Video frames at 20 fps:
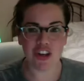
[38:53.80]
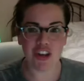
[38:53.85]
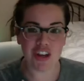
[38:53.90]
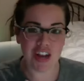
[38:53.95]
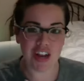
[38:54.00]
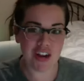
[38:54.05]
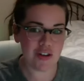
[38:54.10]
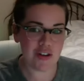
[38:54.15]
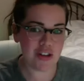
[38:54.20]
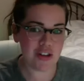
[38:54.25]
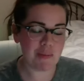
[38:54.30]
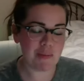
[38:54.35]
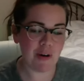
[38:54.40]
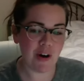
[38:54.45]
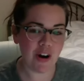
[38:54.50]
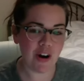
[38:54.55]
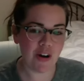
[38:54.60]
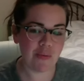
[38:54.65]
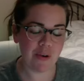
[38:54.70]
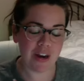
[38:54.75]
You got to do some
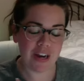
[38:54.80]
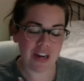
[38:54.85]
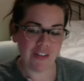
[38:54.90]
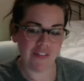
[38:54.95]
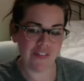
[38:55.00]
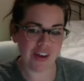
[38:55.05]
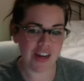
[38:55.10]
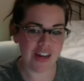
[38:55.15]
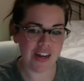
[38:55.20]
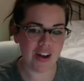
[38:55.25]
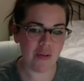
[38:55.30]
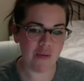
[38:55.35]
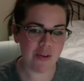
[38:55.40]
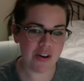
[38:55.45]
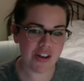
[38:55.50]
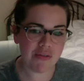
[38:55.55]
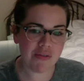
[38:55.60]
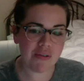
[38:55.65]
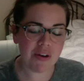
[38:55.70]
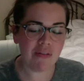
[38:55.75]
hard work and find out
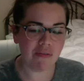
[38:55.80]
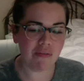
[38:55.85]
what do I